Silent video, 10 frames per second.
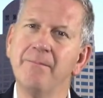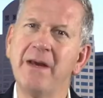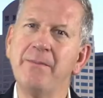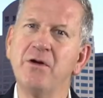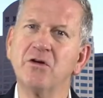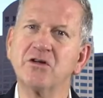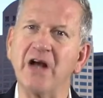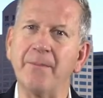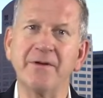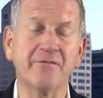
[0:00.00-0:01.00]
Maybe you're
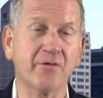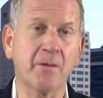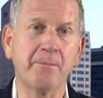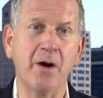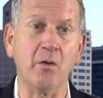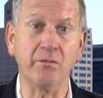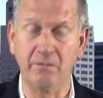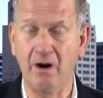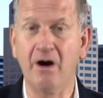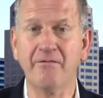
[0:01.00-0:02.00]
shopping for a boat,
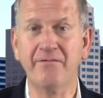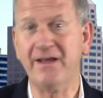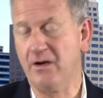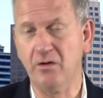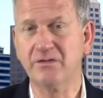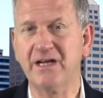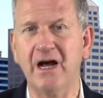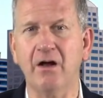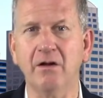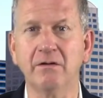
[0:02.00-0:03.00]
RV, a
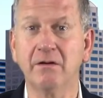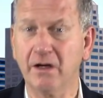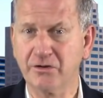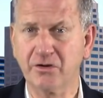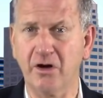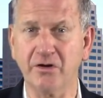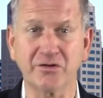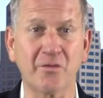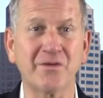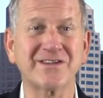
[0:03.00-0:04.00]
hotel, a
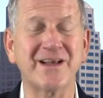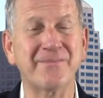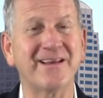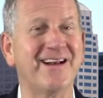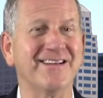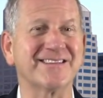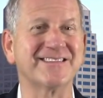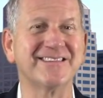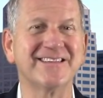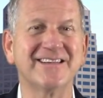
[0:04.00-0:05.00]
church, or something
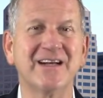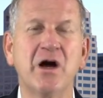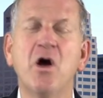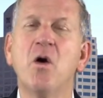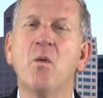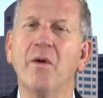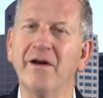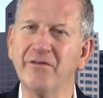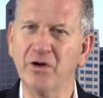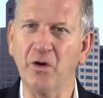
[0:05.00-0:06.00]
else.
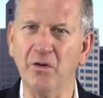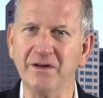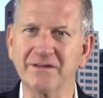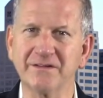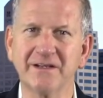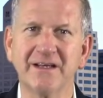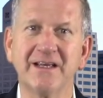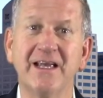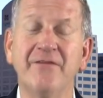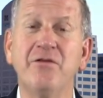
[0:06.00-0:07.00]
Whatever your goal is,
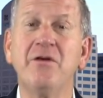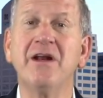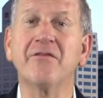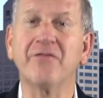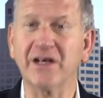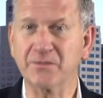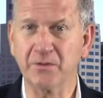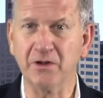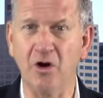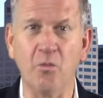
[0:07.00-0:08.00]
if you need a
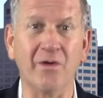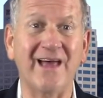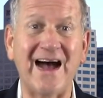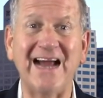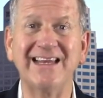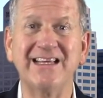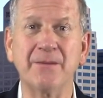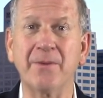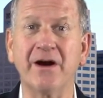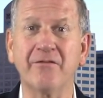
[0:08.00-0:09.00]
flexible loan with highly
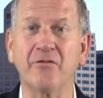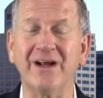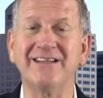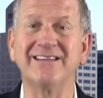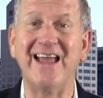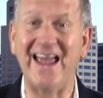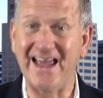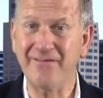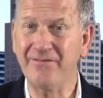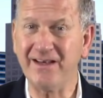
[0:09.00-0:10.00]
competitive rates
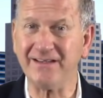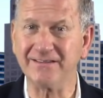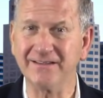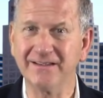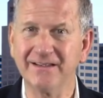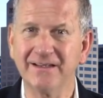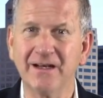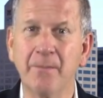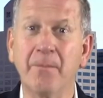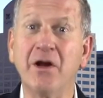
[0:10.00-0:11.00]
and fees,
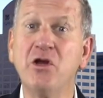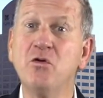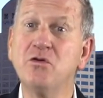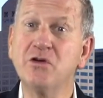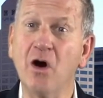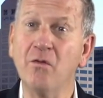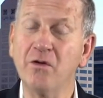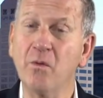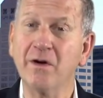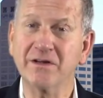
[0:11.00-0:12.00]
but you don't
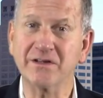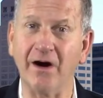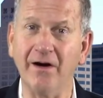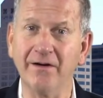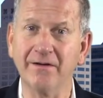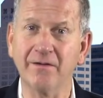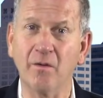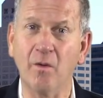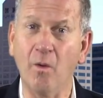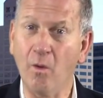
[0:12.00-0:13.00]
know where to start
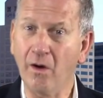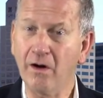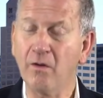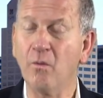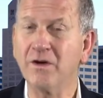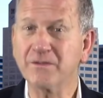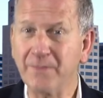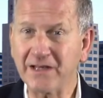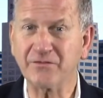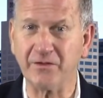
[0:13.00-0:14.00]
or what's
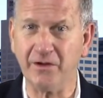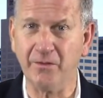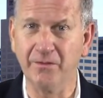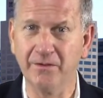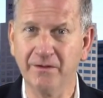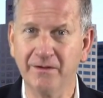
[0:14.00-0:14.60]
best for you,